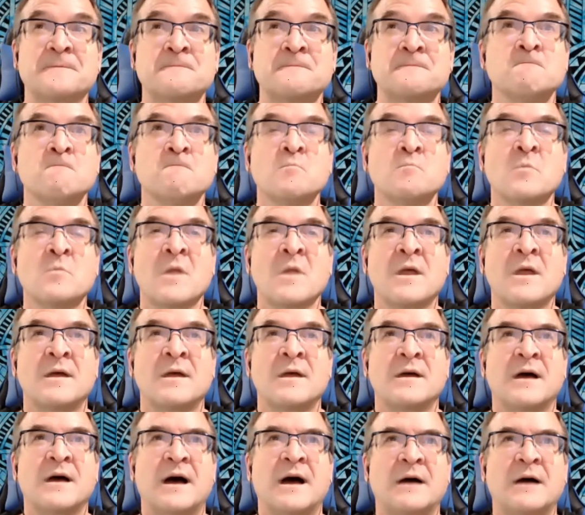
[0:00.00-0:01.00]
And
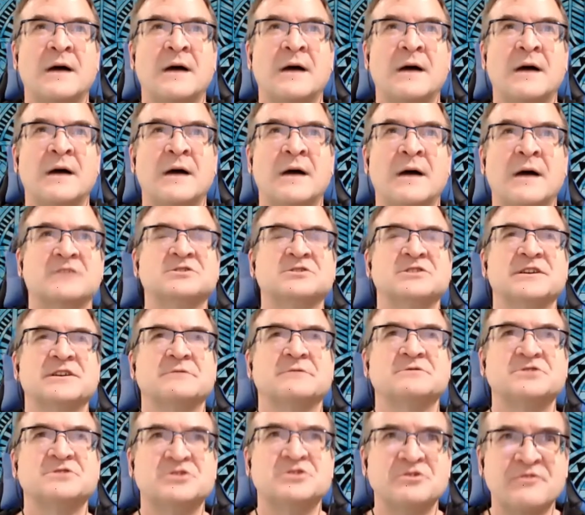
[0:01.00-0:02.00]
it was
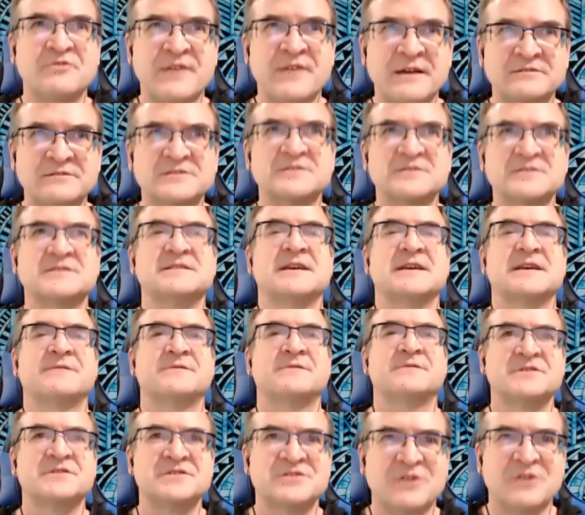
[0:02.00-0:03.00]

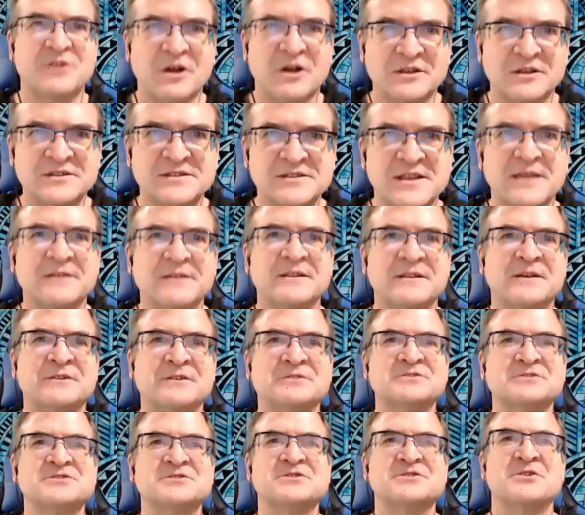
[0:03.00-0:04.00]
2007, Scottsdale,
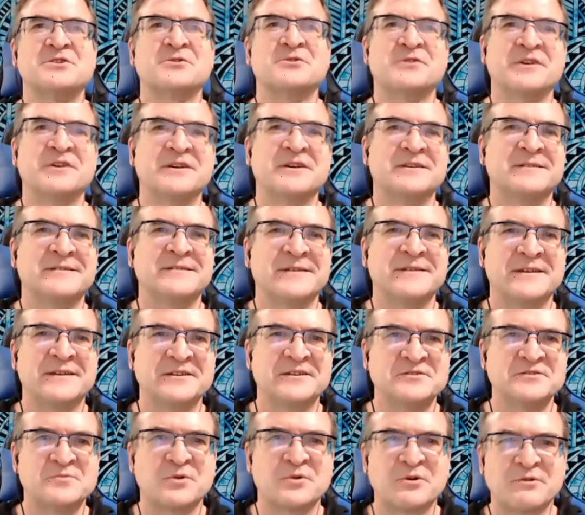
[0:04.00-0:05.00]
Arizona,
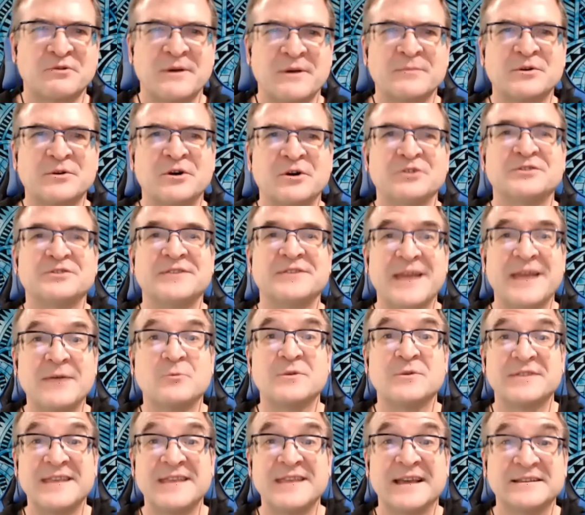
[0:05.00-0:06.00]
his program called Date
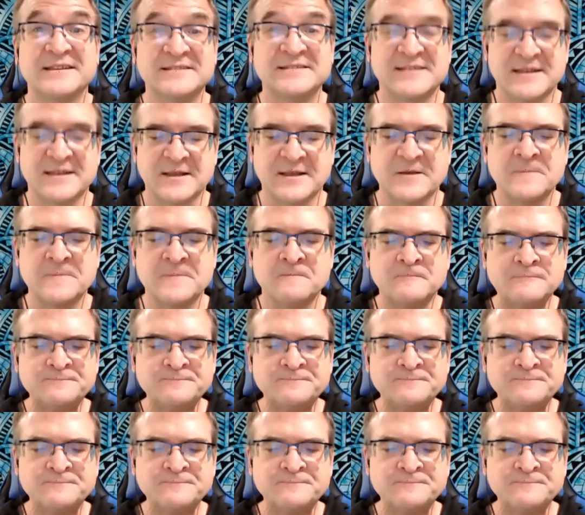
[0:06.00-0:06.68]
with Destiny.